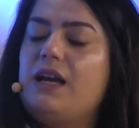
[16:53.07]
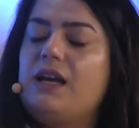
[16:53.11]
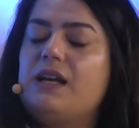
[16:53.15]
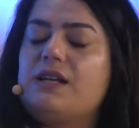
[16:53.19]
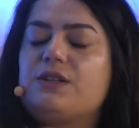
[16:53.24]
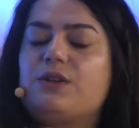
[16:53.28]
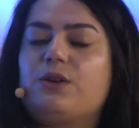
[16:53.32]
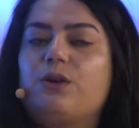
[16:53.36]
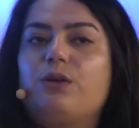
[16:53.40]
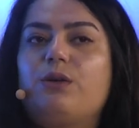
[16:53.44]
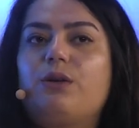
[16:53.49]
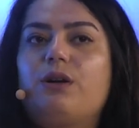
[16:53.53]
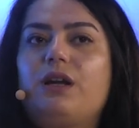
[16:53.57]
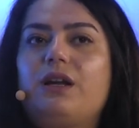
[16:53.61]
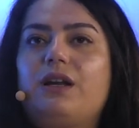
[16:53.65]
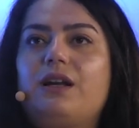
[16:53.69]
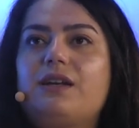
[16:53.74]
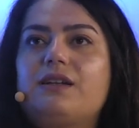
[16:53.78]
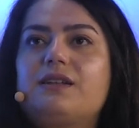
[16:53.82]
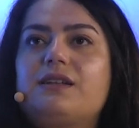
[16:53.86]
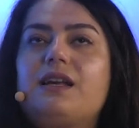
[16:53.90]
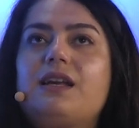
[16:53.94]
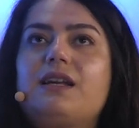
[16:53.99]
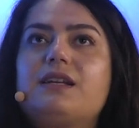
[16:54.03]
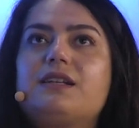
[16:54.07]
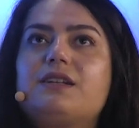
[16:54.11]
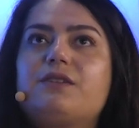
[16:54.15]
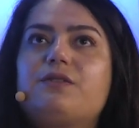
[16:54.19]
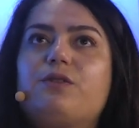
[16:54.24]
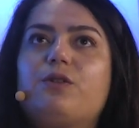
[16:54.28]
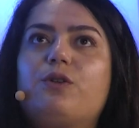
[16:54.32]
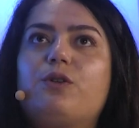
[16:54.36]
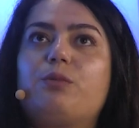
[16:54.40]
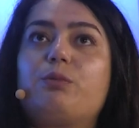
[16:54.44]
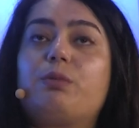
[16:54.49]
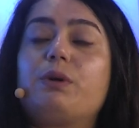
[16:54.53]
So in a sense,
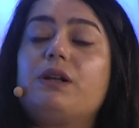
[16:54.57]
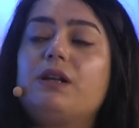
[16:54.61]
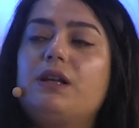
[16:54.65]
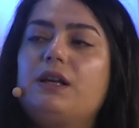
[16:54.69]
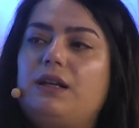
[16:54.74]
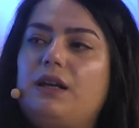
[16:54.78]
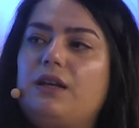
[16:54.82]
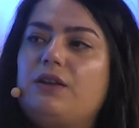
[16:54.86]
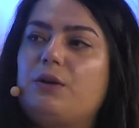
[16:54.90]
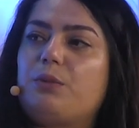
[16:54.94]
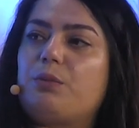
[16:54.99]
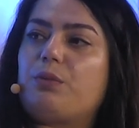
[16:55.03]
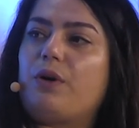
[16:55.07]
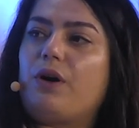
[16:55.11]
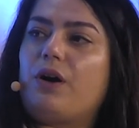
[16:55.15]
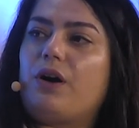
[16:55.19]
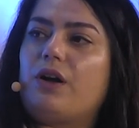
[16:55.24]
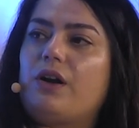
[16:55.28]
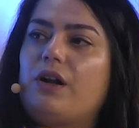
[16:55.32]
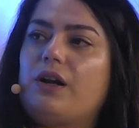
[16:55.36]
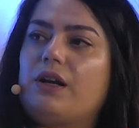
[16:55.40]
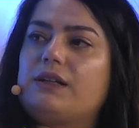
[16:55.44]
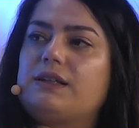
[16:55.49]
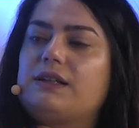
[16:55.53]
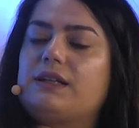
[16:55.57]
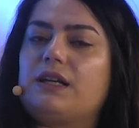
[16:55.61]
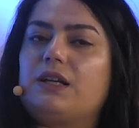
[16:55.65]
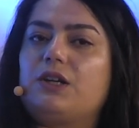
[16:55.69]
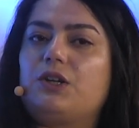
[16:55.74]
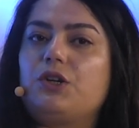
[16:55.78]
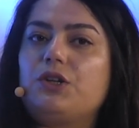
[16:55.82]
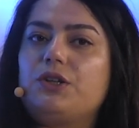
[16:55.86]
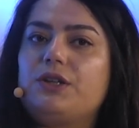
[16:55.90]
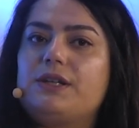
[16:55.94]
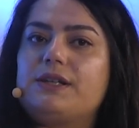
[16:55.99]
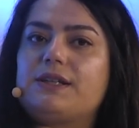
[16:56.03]
for building data products, a
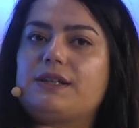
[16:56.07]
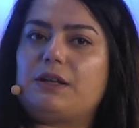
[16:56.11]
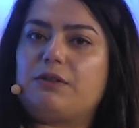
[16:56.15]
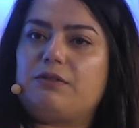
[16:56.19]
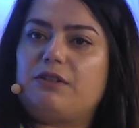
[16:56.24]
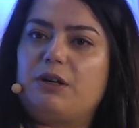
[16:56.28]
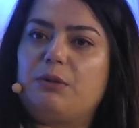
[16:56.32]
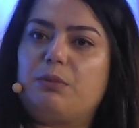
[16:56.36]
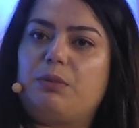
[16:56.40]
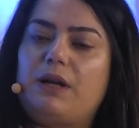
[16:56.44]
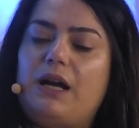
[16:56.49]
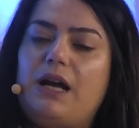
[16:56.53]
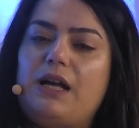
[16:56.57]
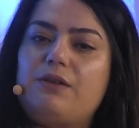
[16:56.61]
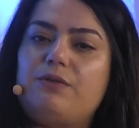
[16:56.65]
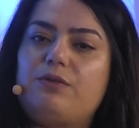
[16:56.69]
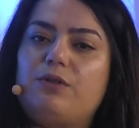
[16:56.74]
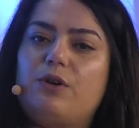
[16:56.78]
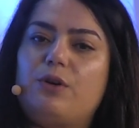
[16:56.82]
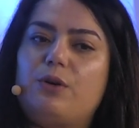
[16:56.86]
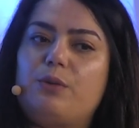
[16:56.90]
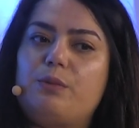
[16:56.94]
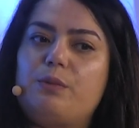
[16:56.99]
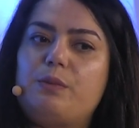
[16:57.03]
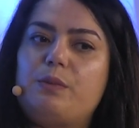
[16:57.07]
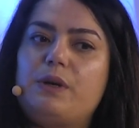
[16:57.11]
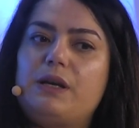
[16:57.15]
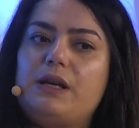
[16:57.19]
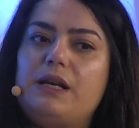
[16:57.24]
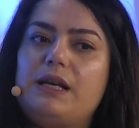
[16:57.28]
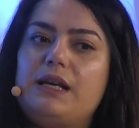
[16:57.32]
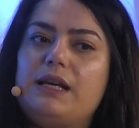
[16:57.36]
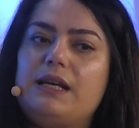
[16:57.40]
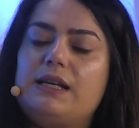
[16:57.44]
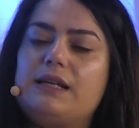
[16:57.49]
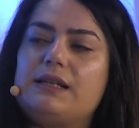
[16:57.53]
good discovery platform
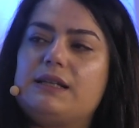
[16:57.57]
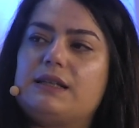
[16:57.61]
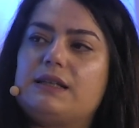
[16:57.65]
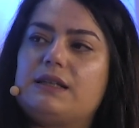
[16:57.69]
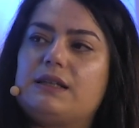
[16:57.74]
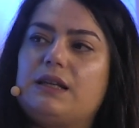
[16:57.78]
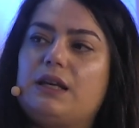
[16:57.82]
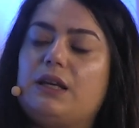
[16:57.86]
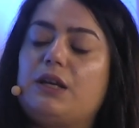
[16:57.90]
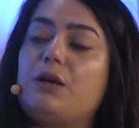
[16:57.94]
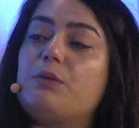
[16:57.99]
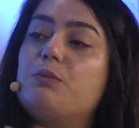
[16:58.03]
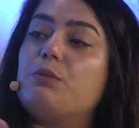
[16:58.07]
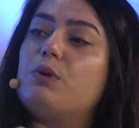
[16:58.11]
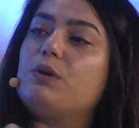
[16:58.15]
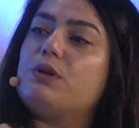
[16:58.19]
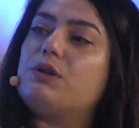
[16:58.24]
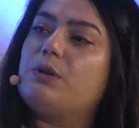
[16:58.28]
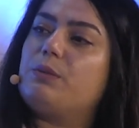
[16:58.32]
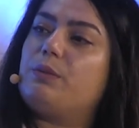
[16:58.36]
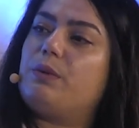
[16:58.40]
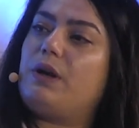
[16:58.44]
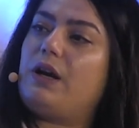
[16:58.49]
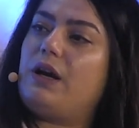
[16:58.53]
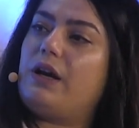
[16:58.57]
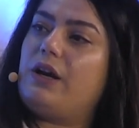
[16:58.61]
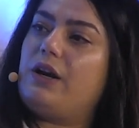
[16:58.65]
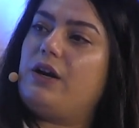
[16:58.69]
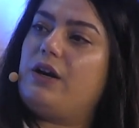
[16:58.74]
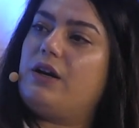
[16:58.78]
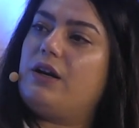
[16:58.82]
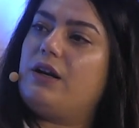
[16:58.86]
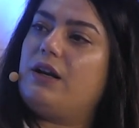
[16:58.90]
is like a multiplier.